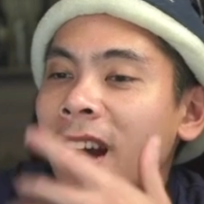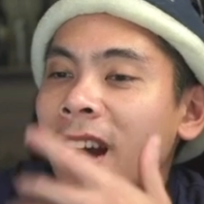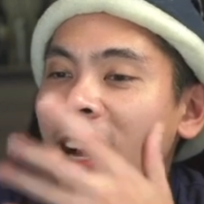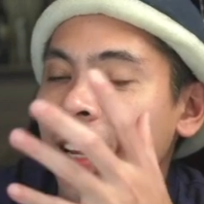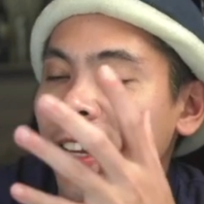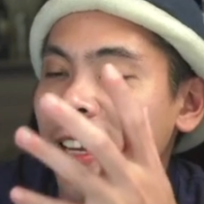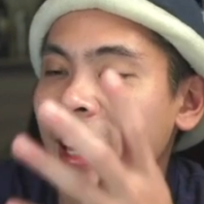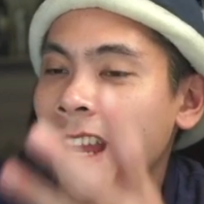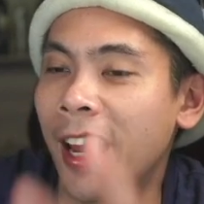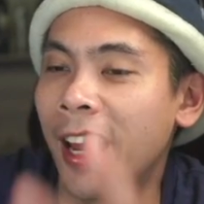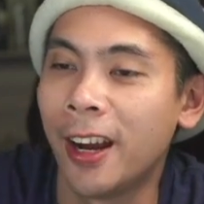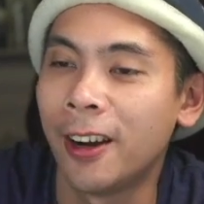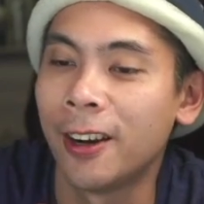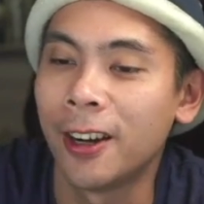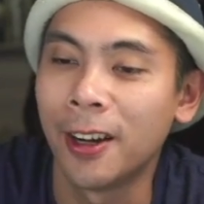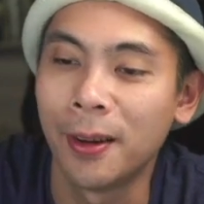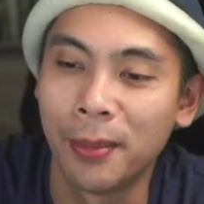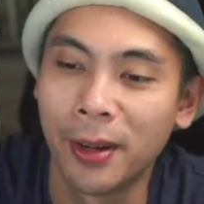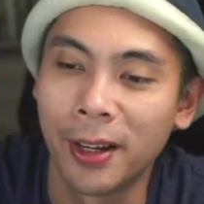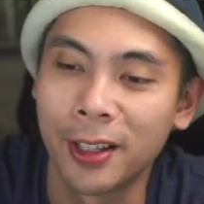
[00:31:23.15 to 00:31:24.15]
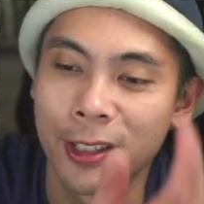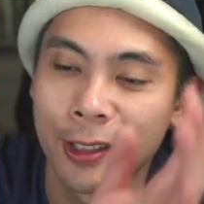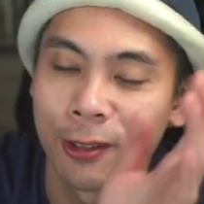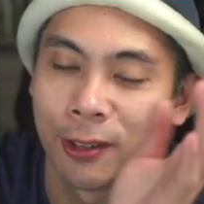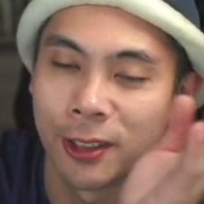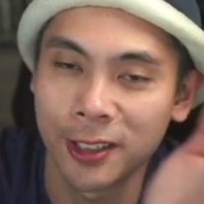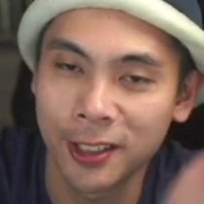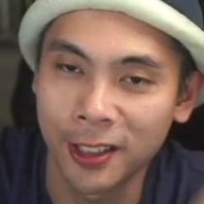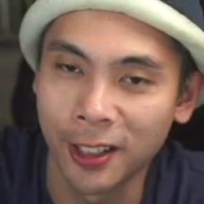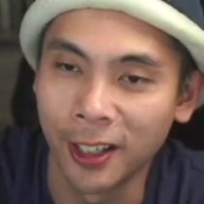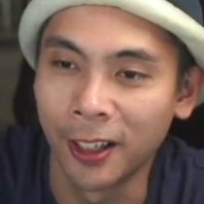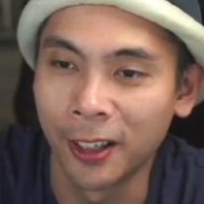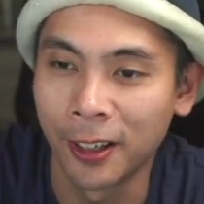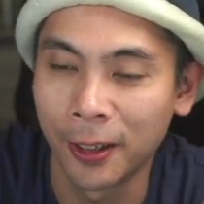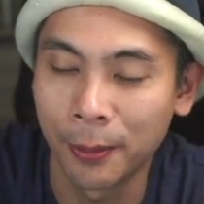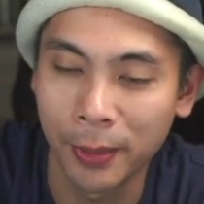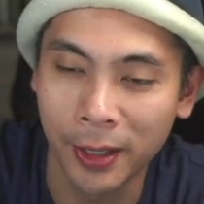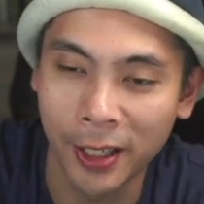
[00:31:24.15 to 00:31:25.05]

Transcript: I care about switch color,